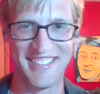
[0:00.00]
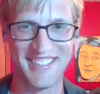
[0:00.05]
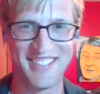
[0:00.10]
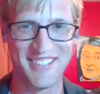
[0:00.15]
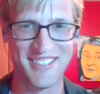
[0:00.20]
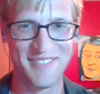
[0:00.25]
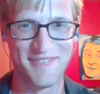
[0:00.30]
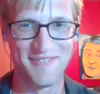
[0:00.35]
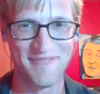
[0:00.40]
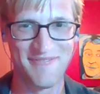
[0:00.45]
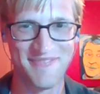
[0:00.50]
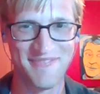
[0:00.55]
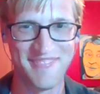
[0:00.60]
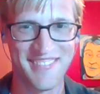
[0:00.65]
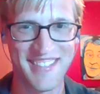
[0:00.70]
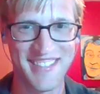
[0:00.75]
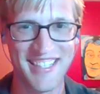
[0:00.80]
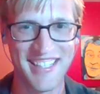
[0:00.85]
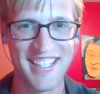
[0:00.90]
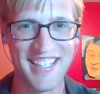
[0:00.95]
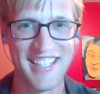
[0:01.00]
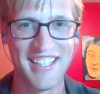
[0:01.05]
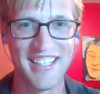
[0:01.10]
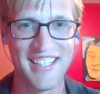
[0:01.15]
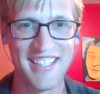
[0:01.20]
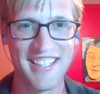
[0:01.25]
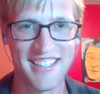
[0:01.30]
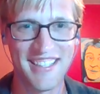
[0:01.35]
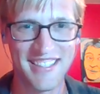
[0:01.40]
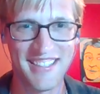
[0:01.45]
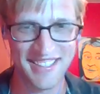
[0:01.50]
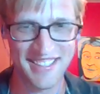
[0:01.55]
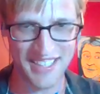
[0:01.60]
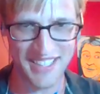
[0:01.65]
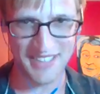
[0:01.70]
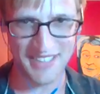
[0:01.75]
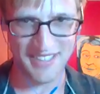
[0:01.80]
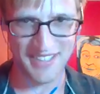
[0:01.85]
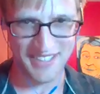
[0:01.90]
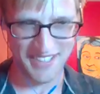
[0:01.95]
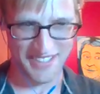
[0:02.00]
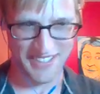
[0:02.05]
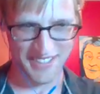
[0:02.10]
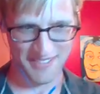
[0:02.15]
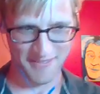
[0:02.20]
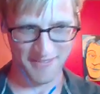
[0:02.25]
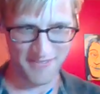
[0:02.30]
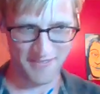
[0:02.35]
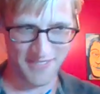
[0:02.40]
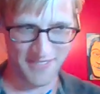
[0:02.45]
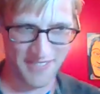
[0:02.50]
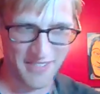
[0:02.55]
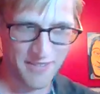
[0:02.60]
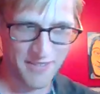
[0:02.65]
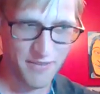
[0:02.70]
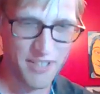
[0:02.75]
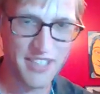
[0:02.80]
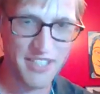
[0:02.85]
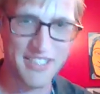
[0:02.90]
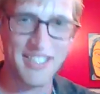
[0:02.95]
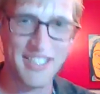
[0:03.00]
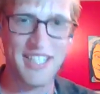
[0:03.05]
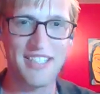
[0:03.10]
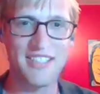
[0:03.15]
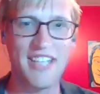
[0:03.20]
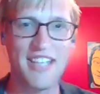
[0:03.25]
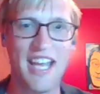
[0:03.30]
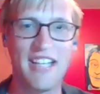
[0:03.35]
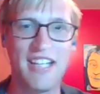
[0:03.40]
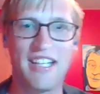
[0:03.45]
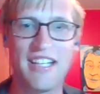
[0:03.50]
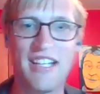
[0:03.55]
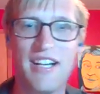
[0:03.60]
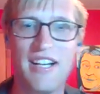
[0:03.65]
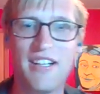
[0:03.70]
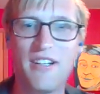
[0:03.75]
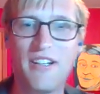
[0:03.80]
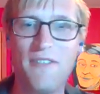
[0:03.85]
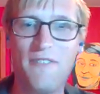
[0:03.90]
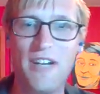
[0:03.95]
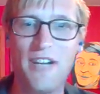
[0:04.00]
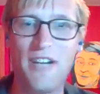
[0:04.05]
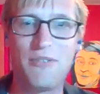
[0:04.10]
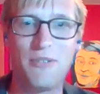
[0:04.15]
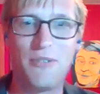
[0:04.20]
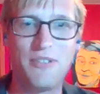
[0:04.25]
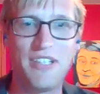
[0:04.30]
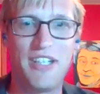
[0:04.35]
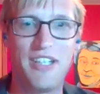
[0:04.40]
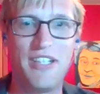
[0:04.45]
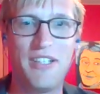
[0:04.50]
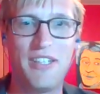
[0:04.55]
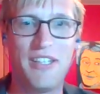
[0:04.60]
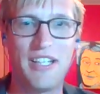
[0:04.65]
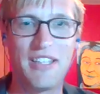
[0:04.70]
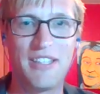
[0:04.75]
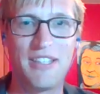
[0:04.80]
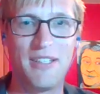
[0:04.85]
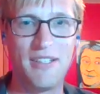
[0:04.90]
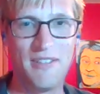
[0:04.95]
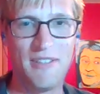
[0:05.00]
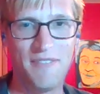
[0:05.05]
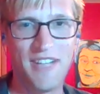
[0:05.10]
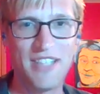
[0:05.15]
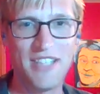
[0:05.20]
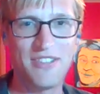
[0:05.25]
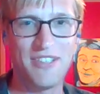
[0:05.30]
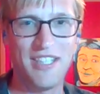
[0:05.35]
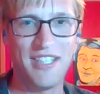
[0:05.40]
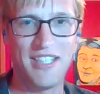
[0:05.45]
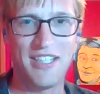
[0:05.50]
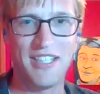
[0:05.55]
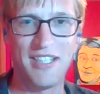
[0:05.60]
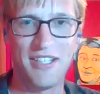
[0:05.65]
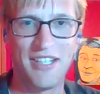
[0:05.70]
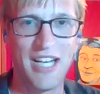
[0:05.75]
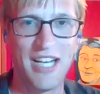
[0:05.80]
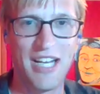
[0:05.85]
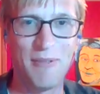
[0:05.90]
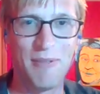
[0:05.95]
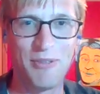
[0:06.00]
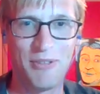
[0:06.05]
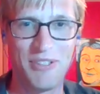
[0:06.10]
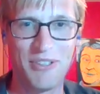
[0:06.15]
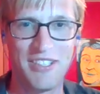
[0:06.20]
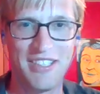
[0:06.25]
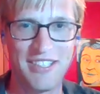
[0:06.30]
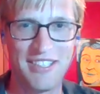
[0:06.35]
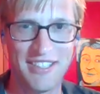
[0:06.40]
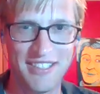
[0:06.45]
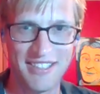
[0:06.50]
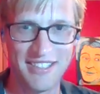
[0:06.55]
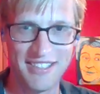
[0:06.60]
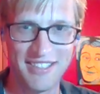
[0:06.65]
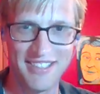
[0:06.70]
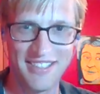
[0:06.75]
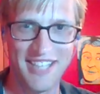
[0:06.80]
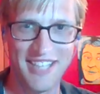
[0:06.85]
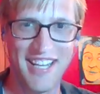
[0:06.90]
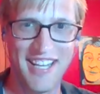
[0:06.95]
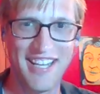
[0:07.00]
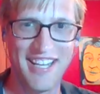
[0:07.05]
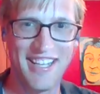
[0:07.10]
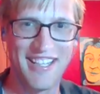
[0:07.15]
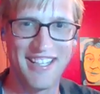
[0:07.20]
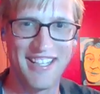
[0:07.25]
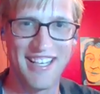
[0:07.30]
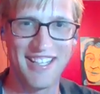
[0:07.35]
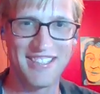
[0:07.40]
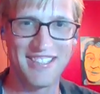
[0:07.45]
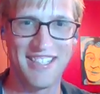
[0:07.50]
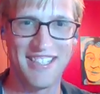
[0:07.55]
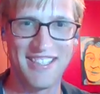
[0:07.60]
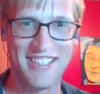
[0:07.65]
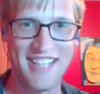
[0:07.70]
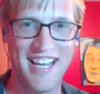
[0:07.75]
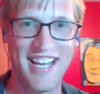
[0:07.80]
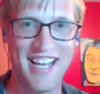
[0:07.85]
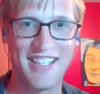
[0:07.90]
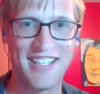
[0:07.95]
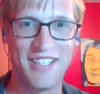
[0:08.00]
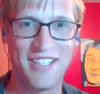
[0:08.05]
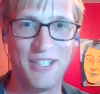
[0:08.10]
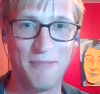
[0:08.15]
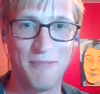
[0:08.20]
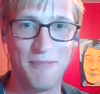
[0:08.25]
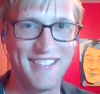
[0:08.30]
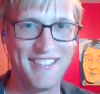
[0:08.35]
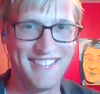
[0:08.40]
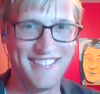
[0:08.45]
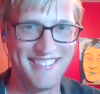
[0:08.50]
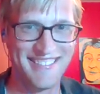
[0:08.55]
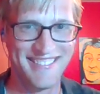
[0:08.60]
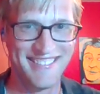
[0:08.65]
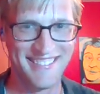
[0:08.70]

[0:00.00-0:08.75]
it's kind of well, it's kind of sad like how your friends won't tell you like the advice you need and your enemies will say it as an attack on you, but